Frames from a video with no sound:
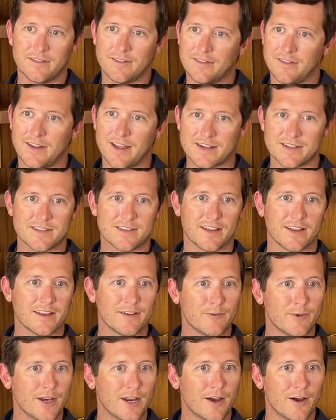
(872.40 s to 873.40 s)
next
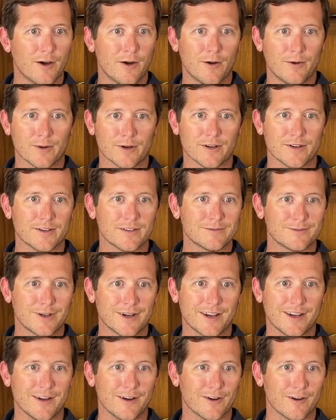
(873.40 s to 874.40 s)
thing we know, we're
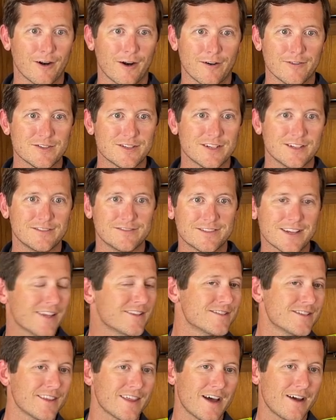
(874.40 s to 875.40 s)
here harvesting
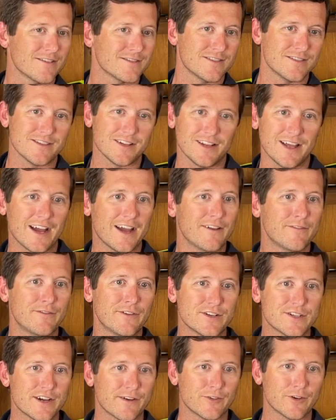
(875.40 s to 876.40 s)
tens of thousands of
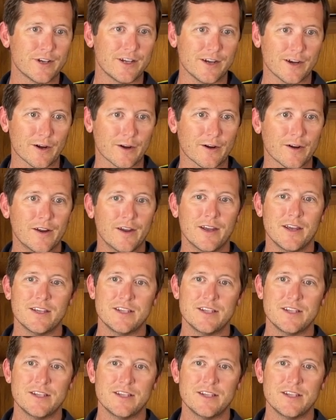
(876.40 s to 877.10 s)
lionfish every year,